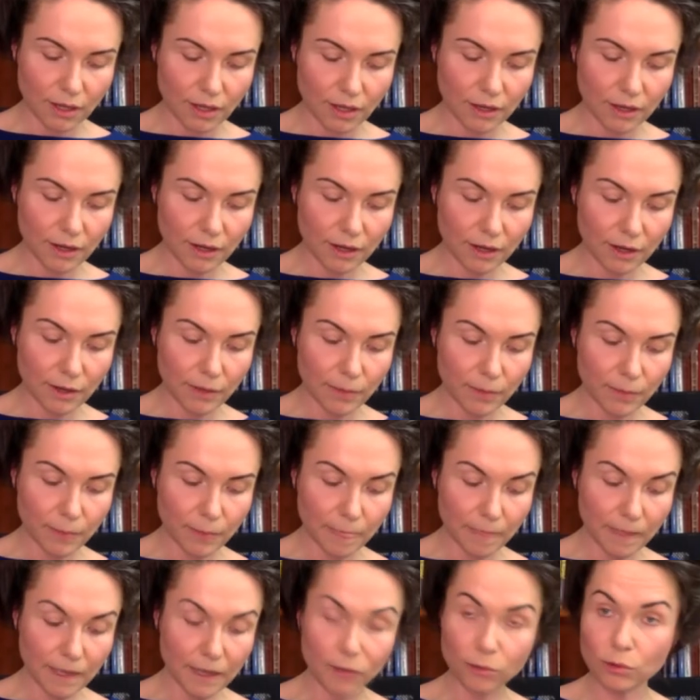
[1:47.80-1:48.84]
Um,
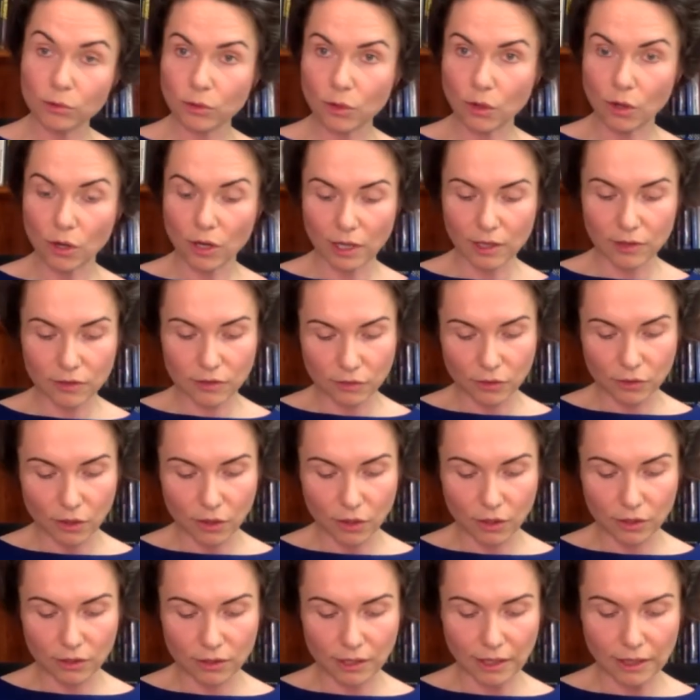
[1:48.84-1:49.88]
Gertrud Koch has
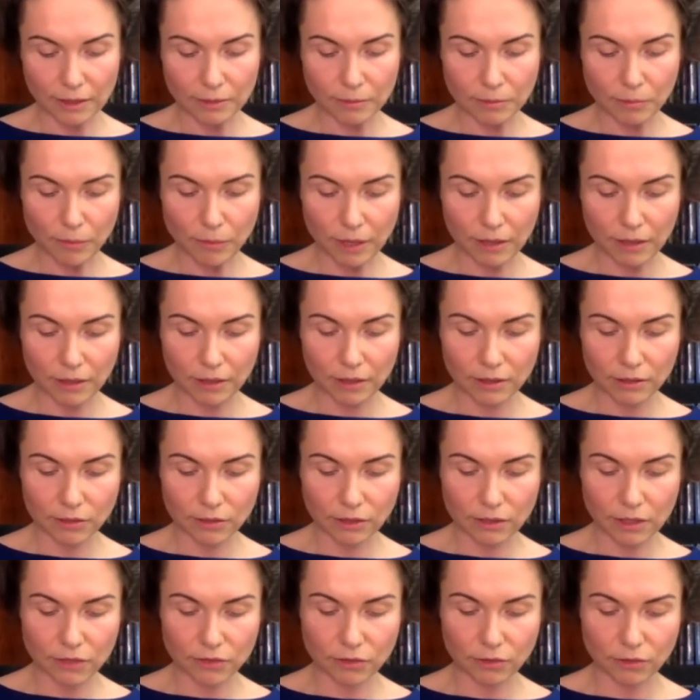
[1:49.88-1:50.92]
taught at many
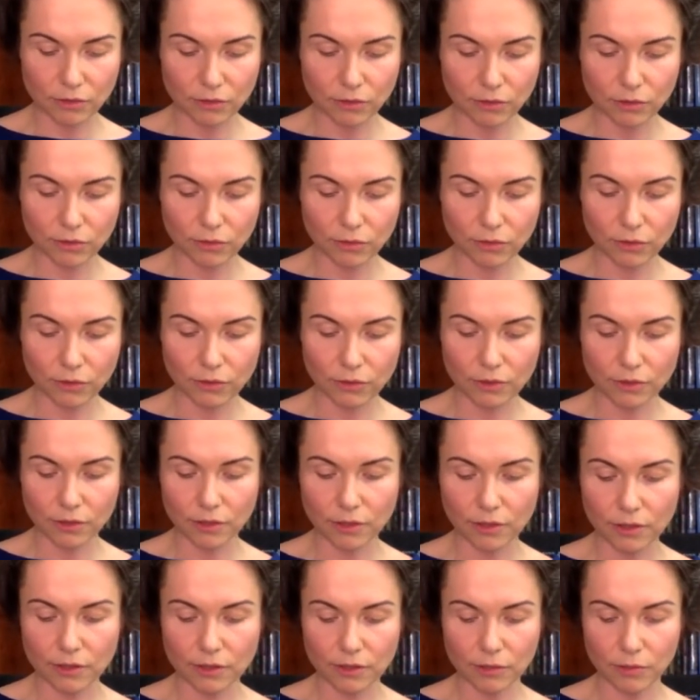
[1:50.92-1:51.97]
international
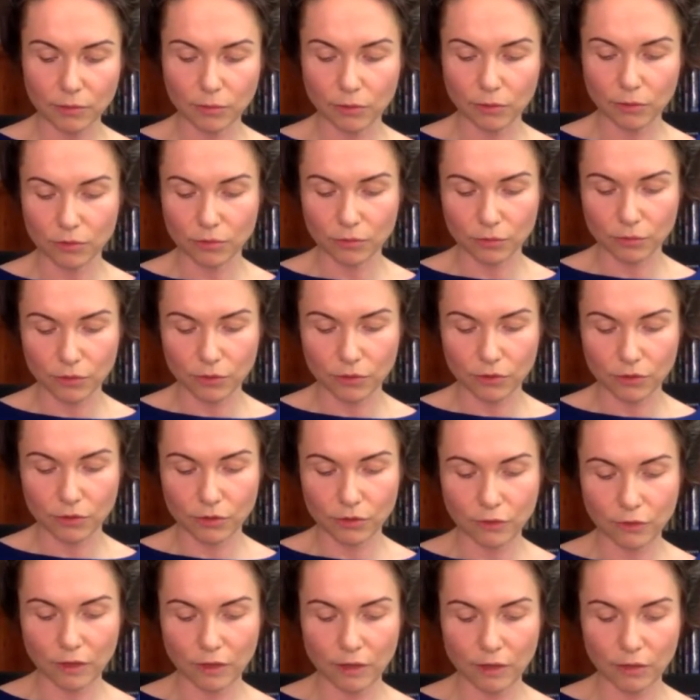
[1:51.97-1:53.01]
universities and was a research
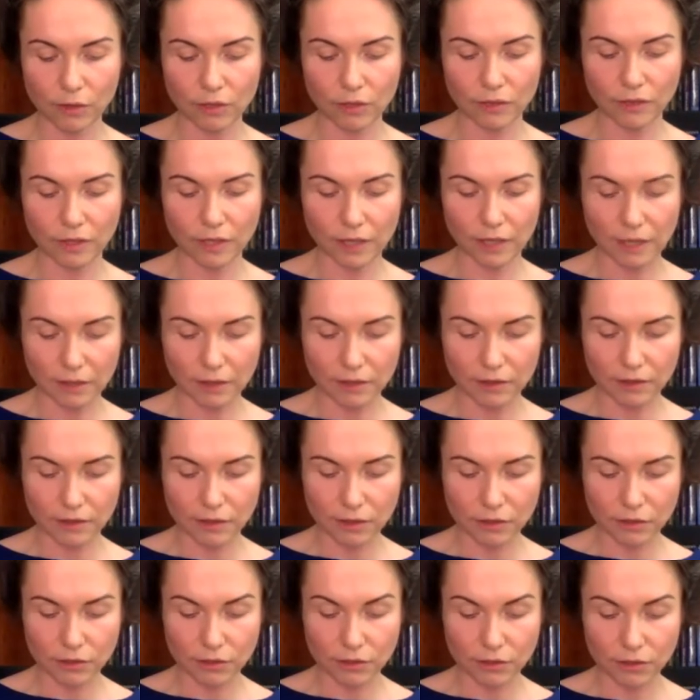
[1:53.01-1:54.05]
fellow at the Getty
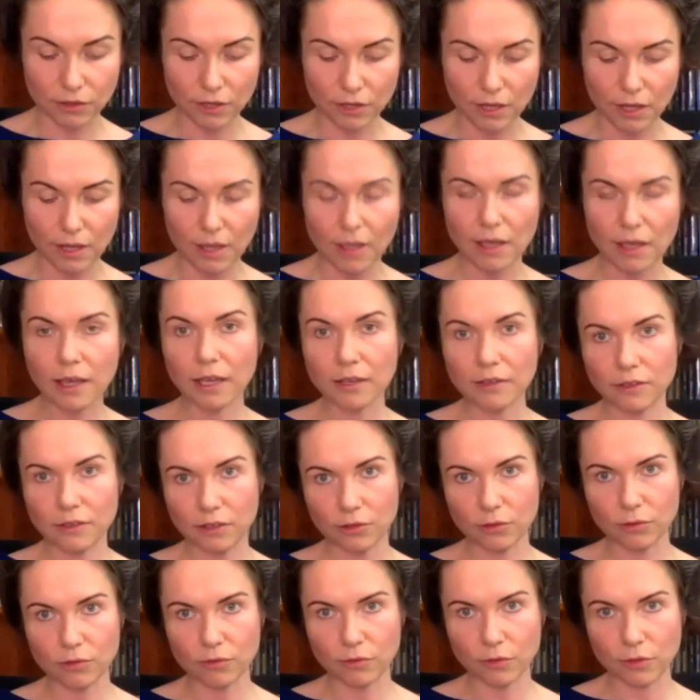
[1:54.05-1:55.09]
Center at the
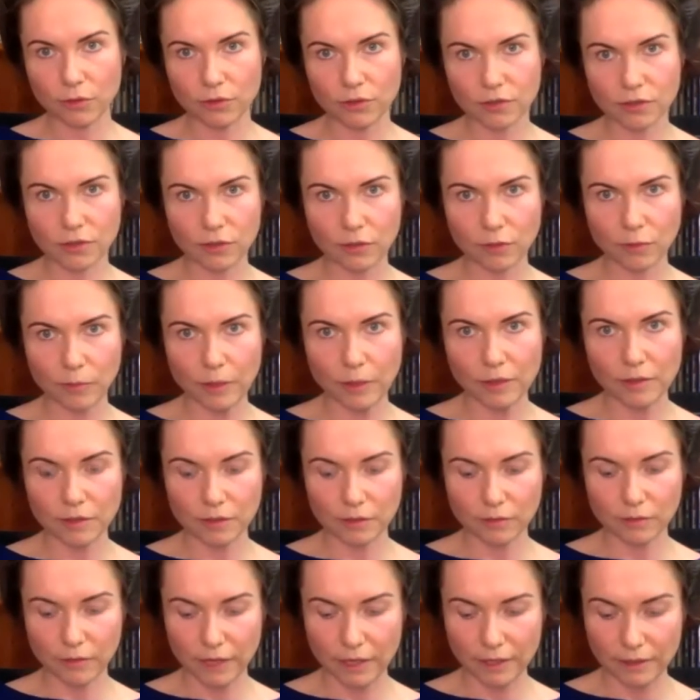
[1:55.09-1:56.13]
University of
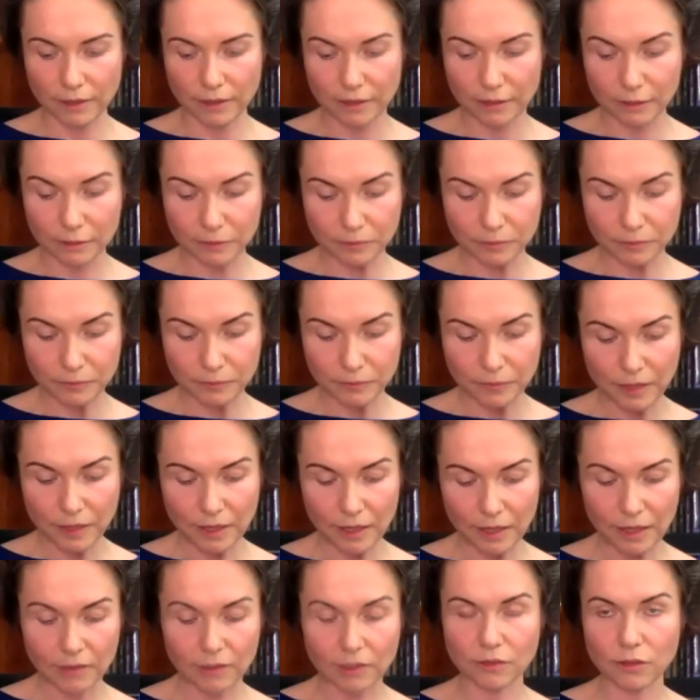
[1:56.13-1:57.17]
Pennsylvania
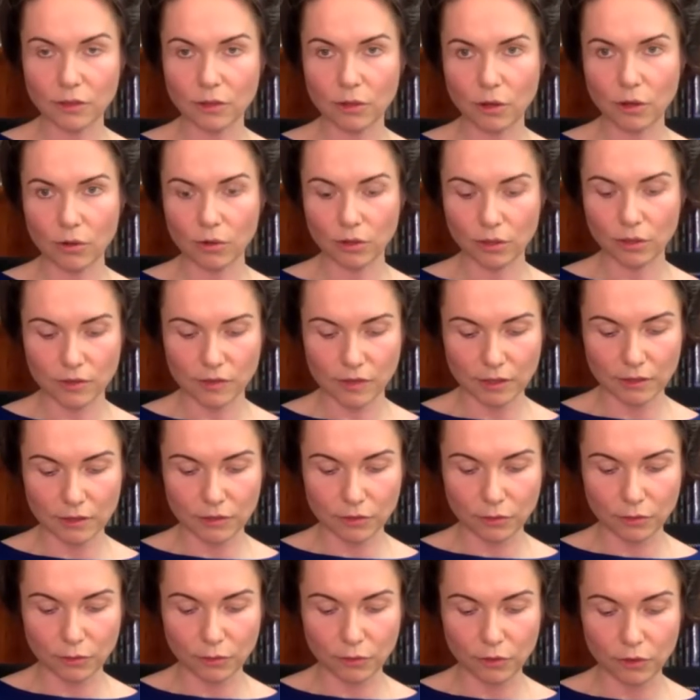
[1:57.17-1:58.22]
and at the Cogut Center
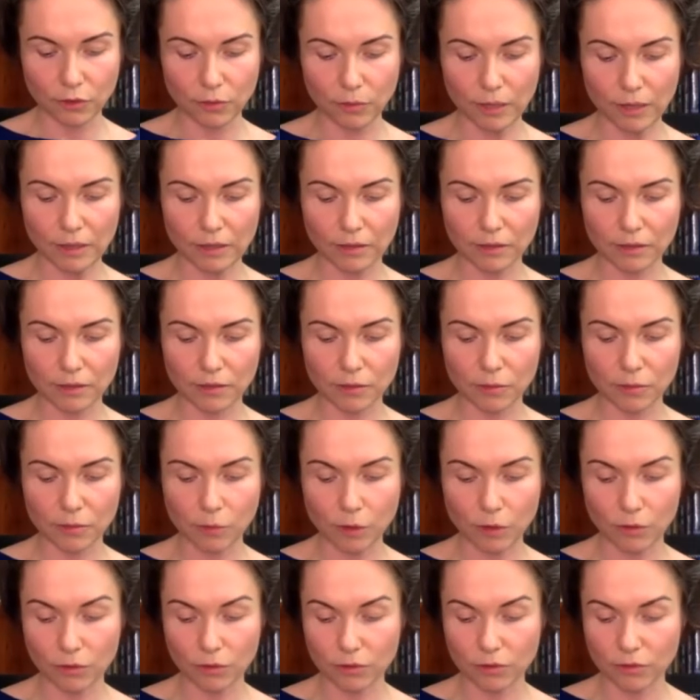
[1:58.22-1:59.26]
for Humanities at
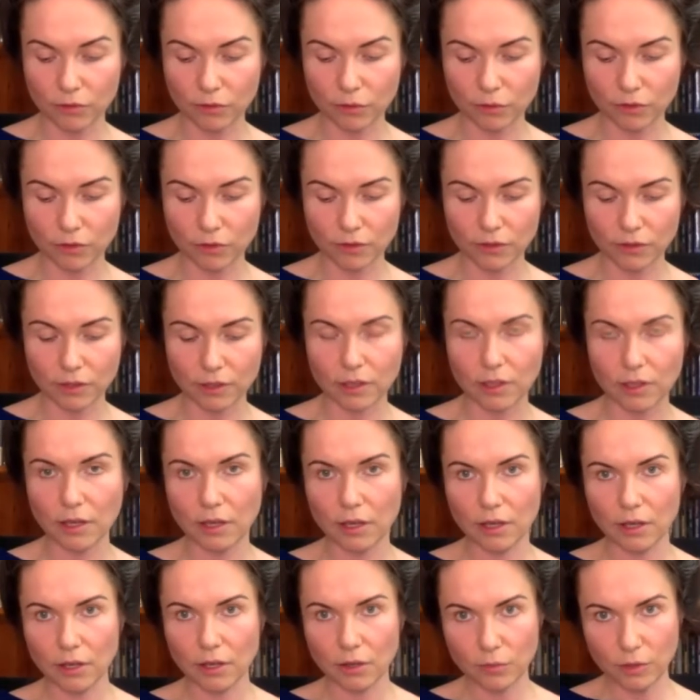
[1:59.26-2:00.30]
Brown University,
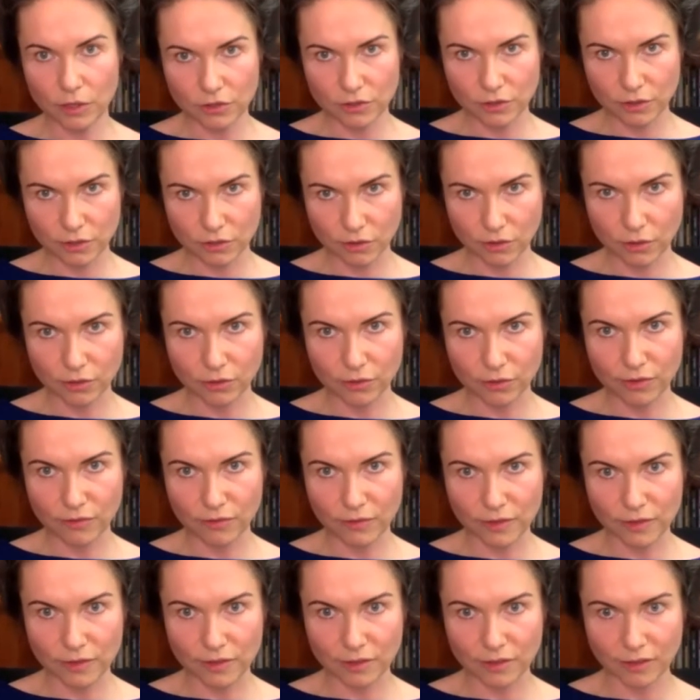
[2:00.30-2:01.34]
where she is also a
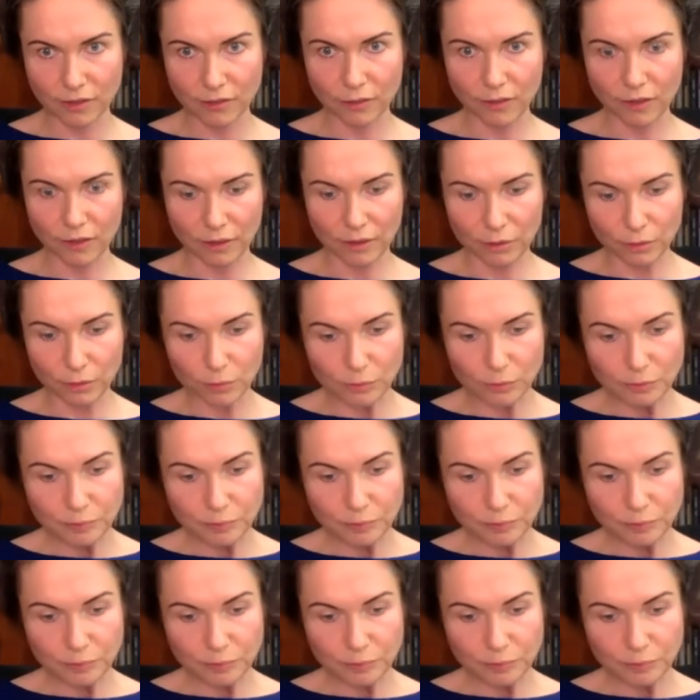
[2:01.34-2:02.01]
visiting fellow.